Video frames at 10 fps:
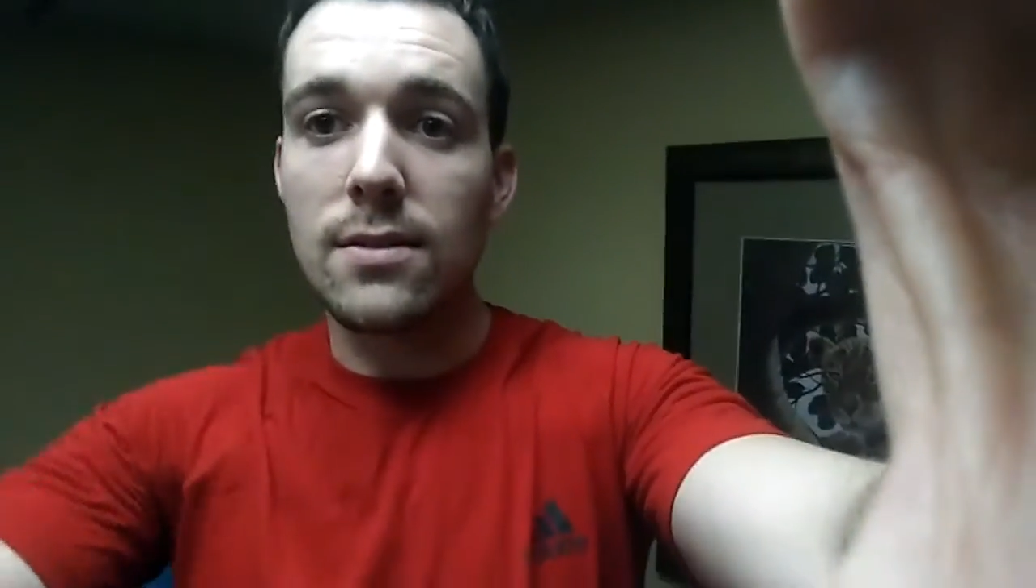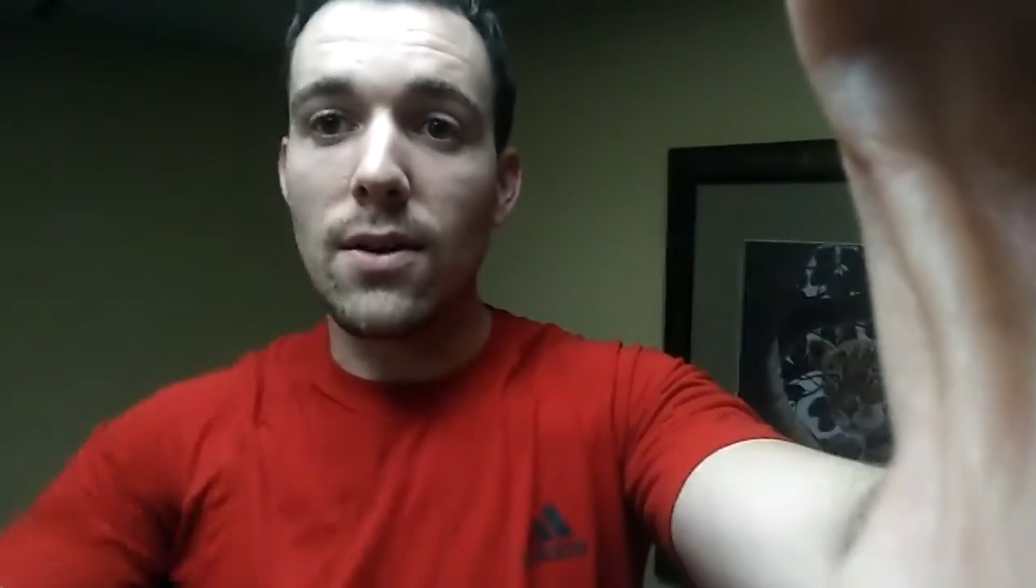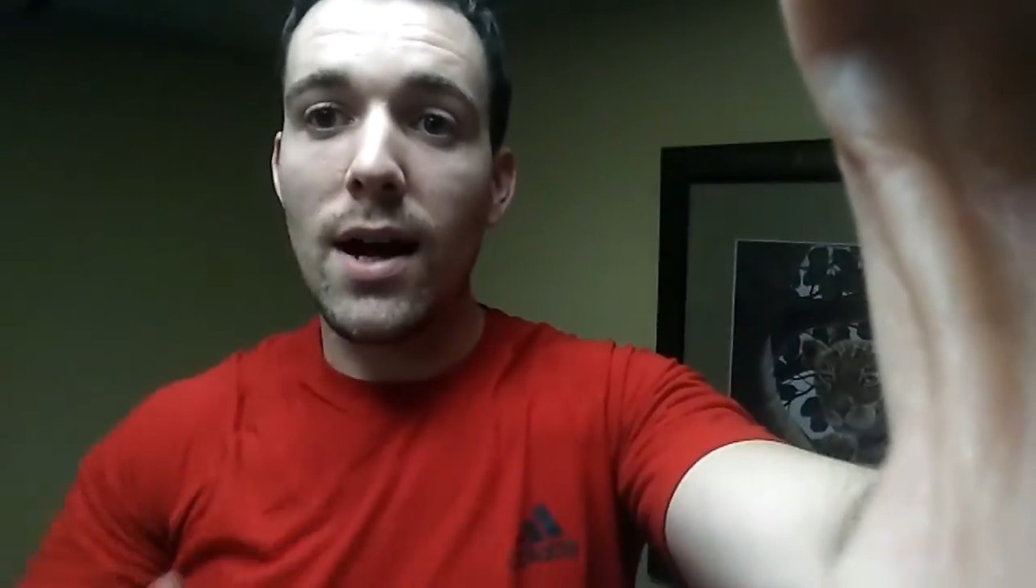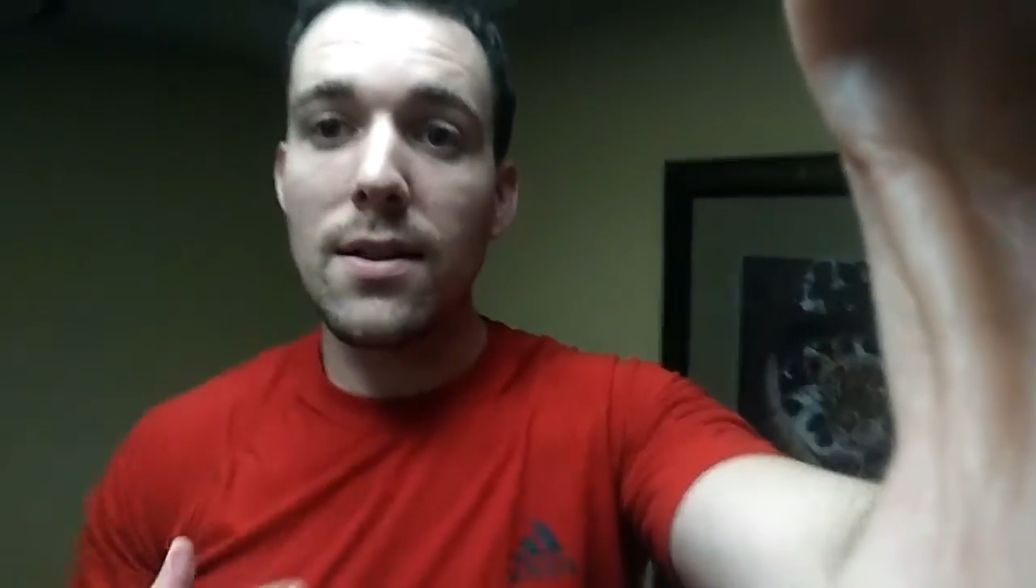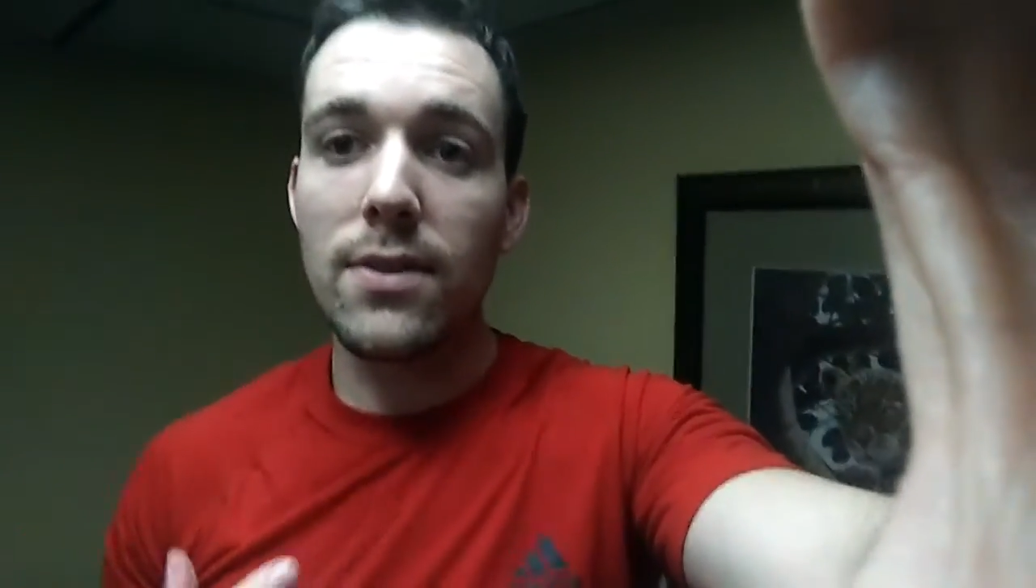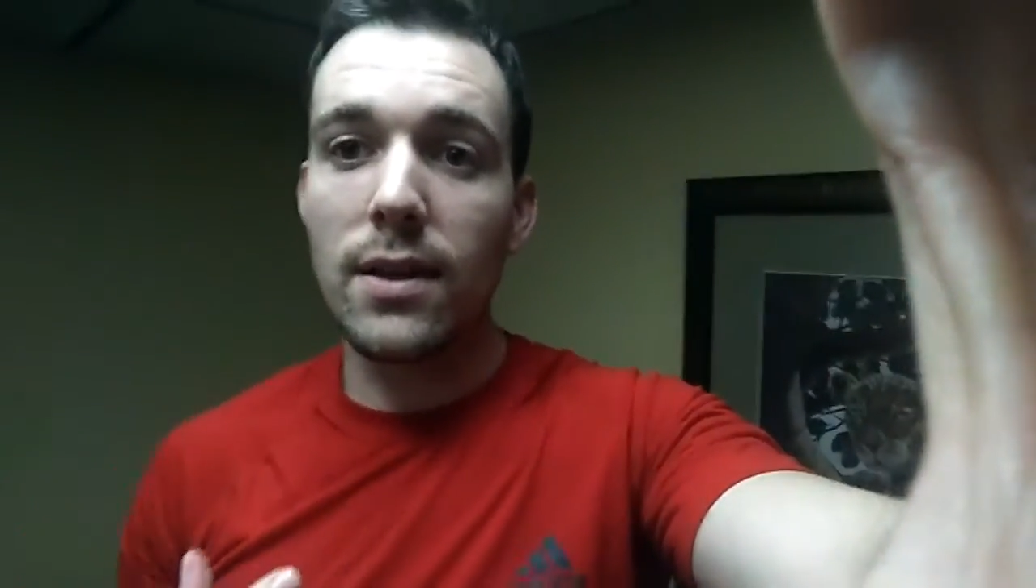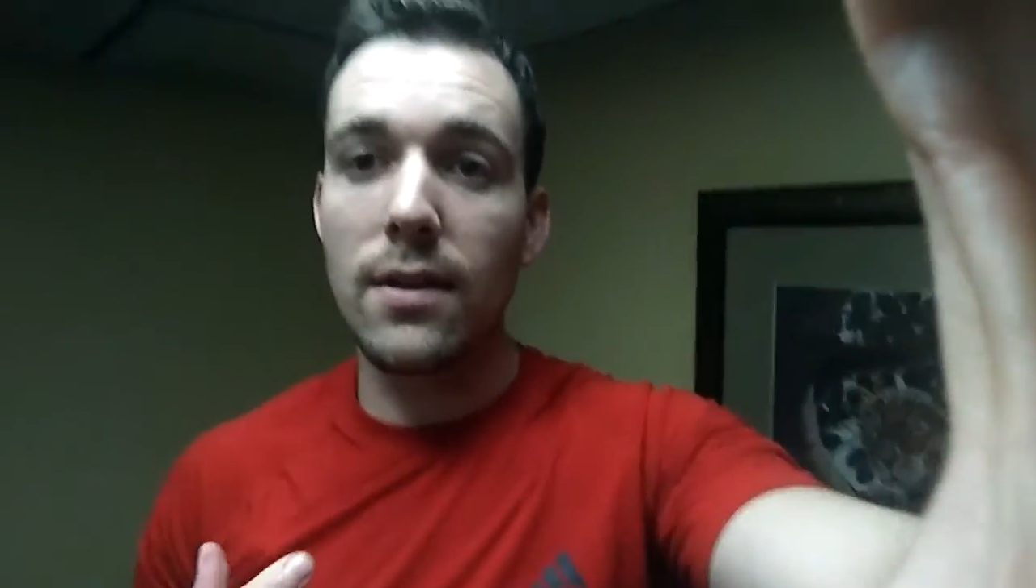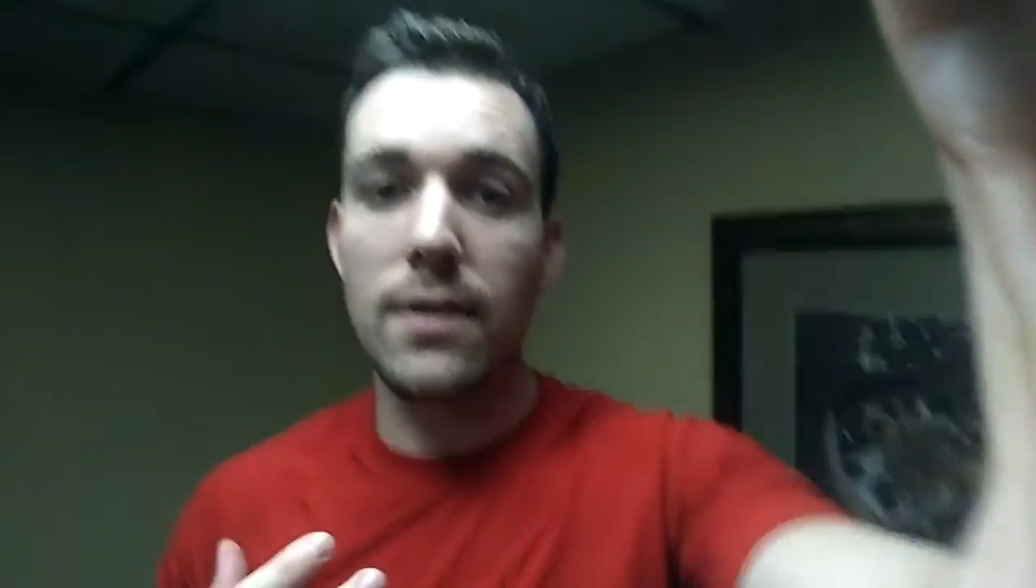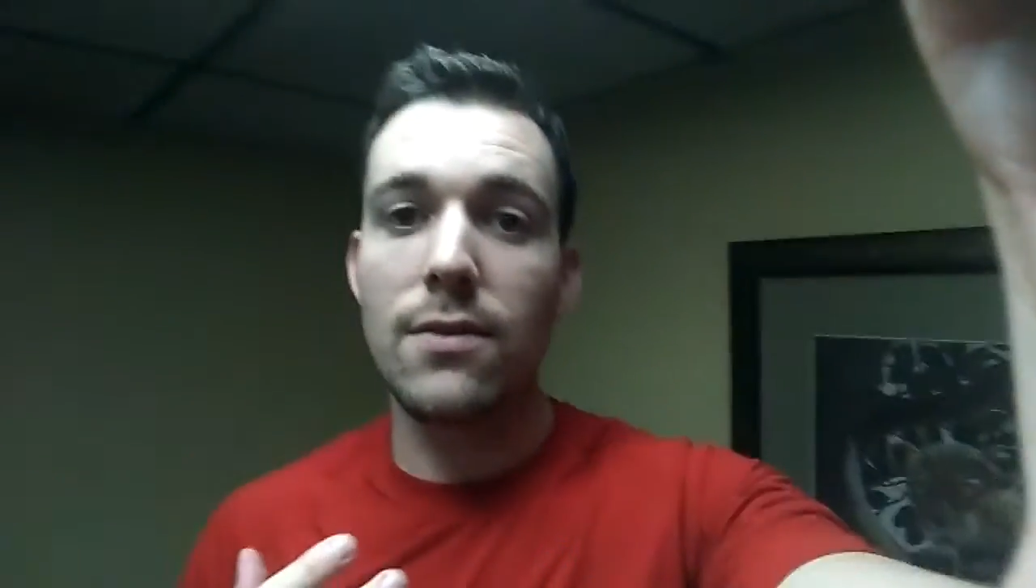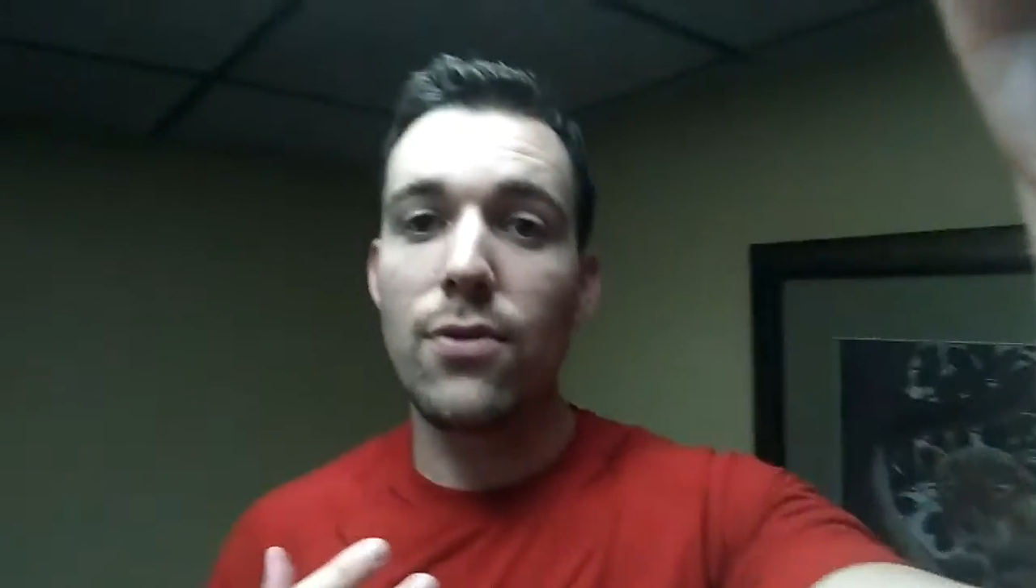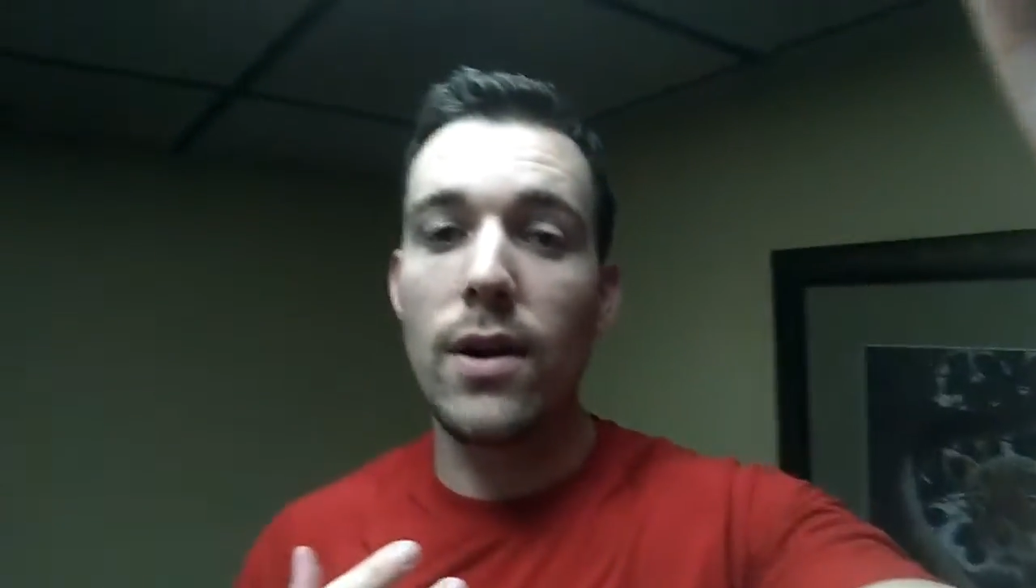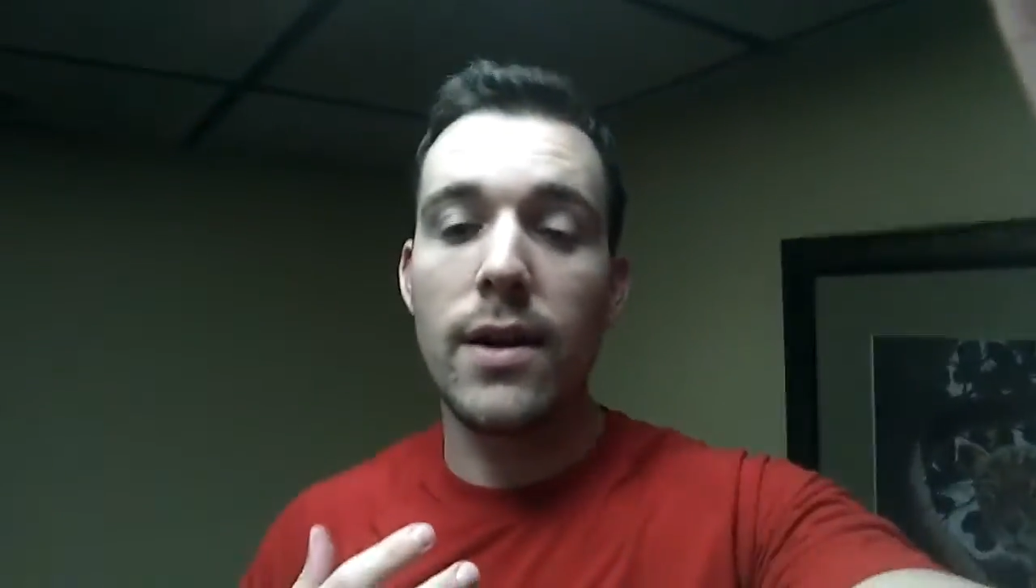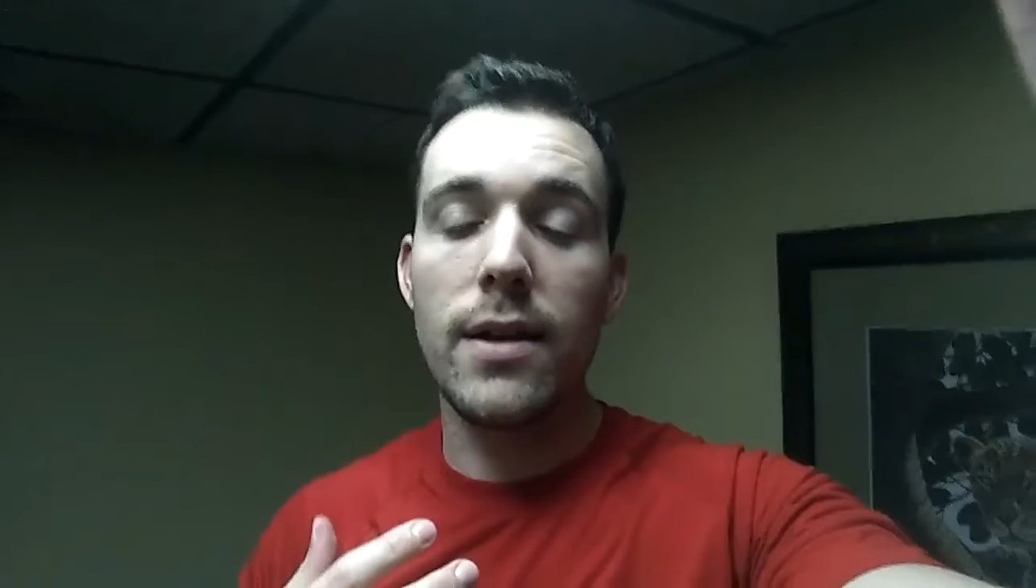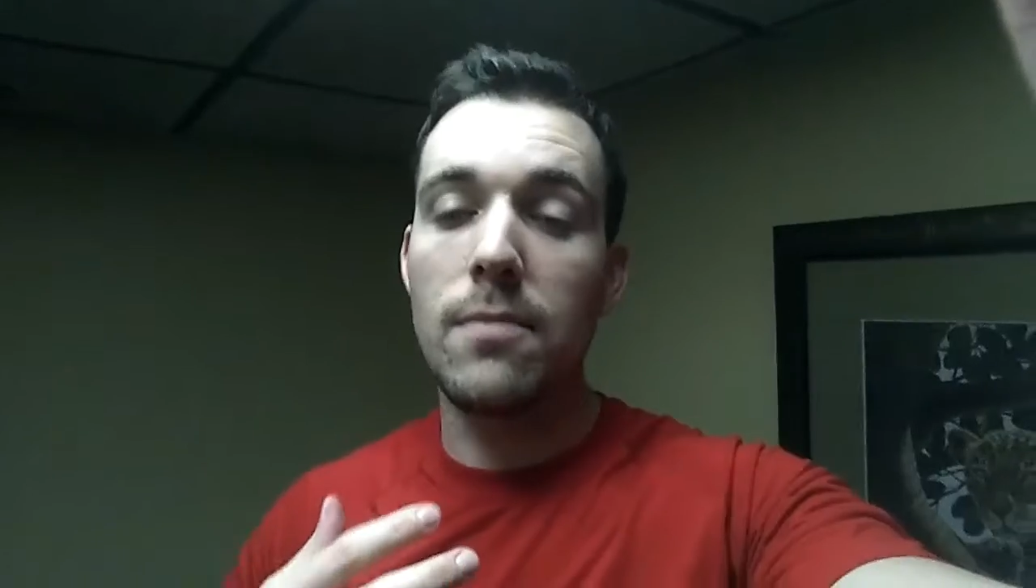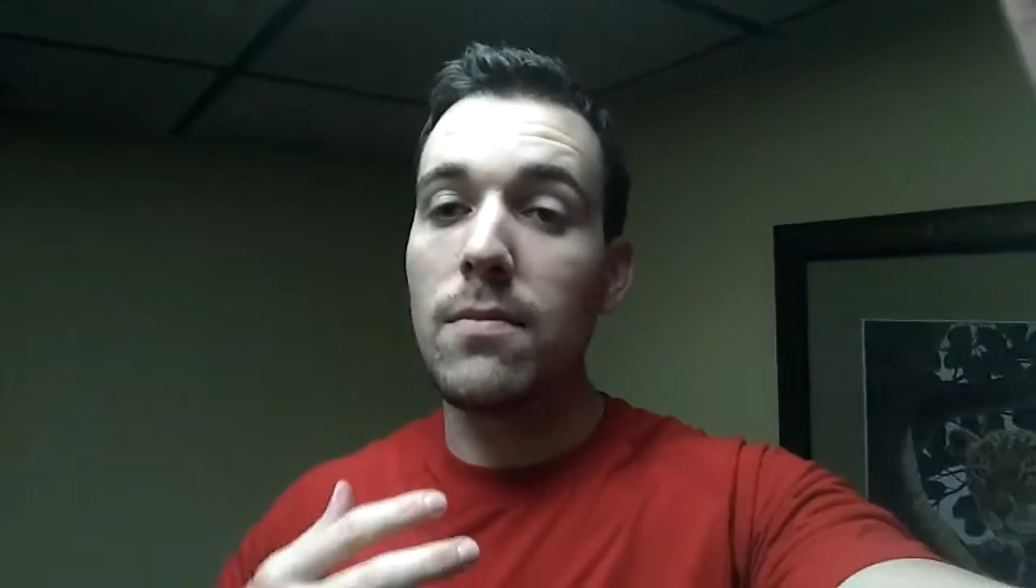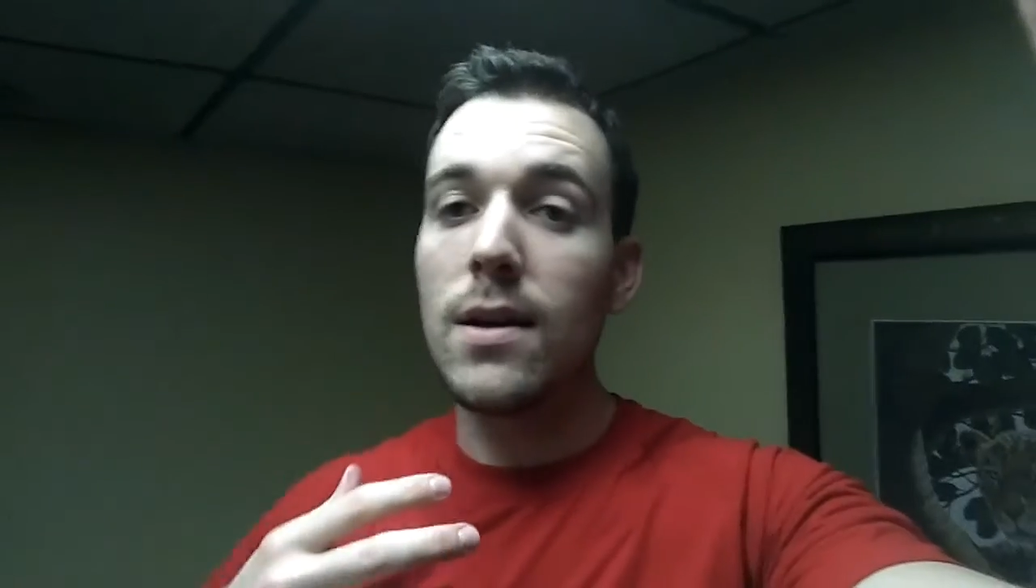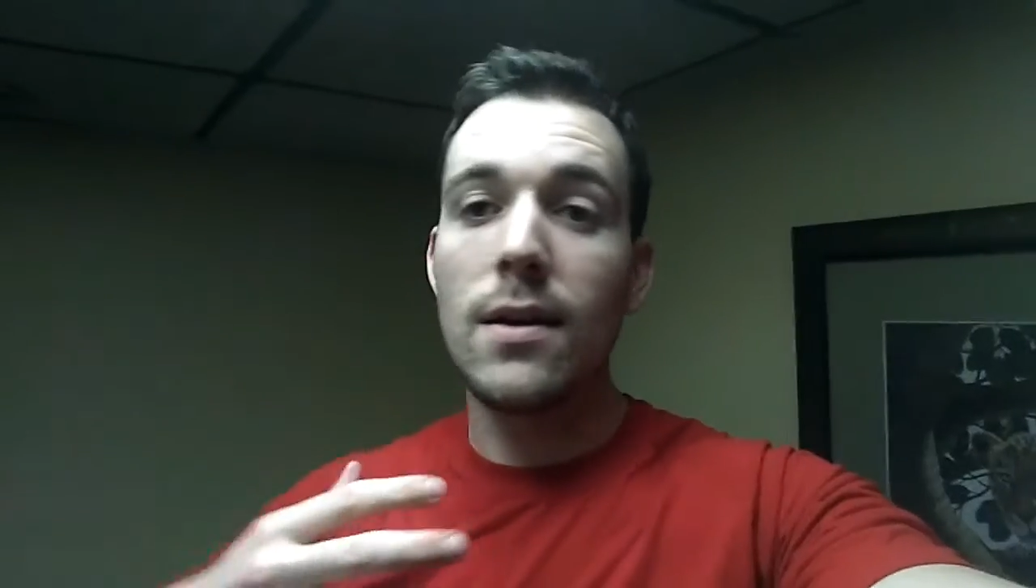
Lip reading: So I think, therefore I am